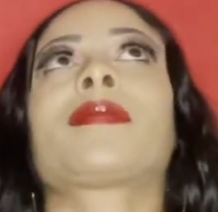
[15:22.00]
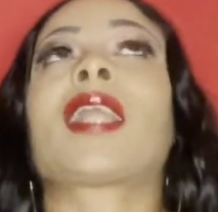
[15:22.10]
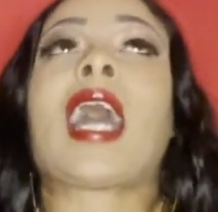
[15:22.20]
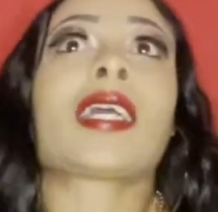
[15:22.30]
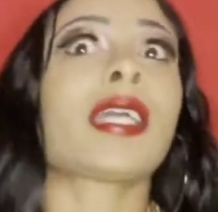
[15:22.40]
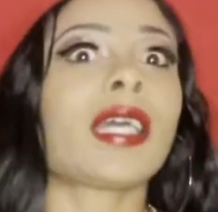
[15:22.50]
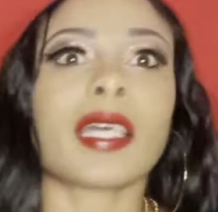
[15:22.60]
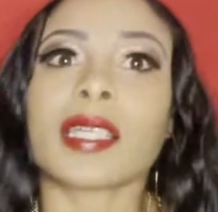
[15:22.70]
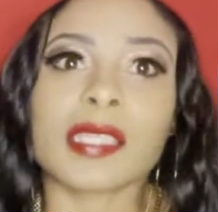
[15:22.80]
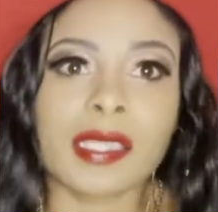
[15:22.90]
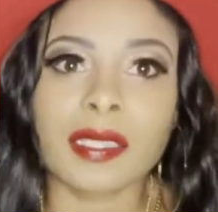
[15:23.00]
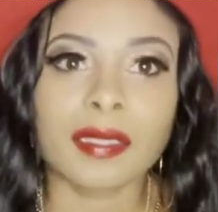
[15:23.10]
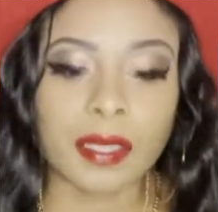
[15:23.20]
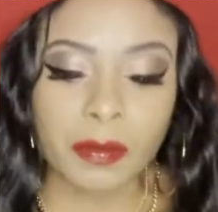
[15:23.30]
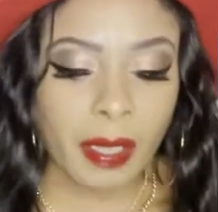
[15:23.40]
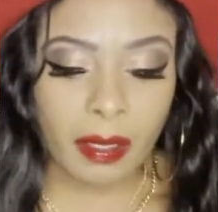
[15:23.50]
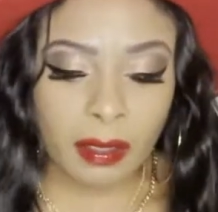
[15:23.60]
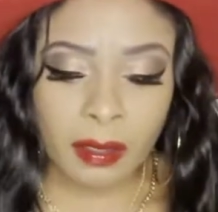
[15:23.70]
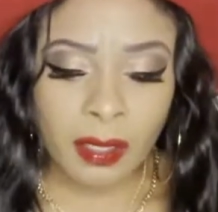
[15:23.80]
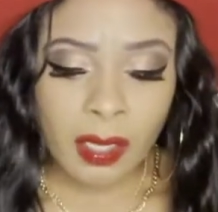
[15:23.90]
I guess,
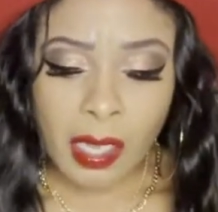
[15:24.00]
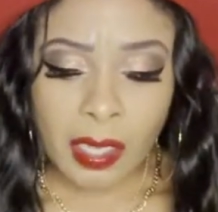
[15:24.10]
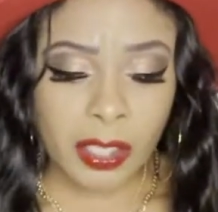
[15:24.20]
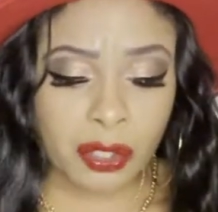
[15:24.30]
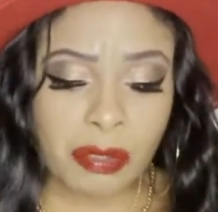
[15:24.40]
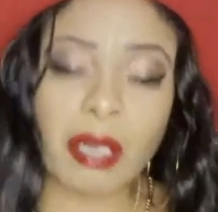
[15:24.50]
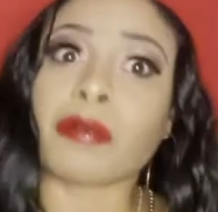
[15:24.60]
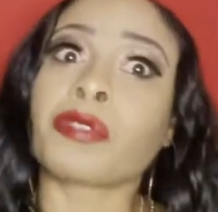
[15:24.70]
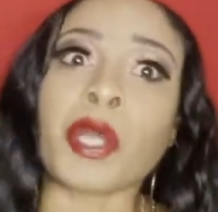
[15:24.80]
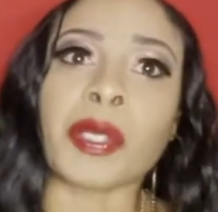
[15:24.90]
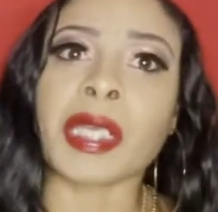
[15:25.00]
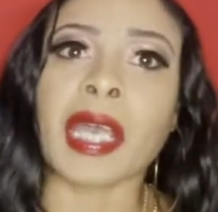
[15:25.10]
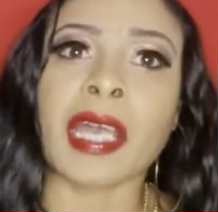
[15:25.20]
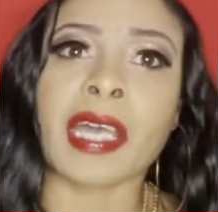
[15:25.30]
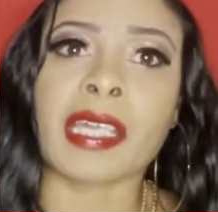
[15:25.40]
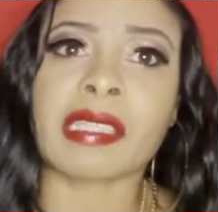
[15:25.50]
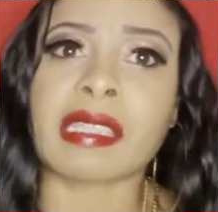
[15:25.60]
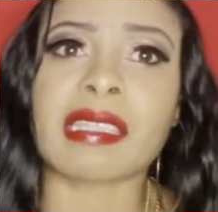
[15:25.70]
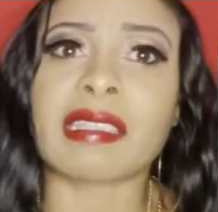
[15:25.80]
okay. Because, you know, dirty ass,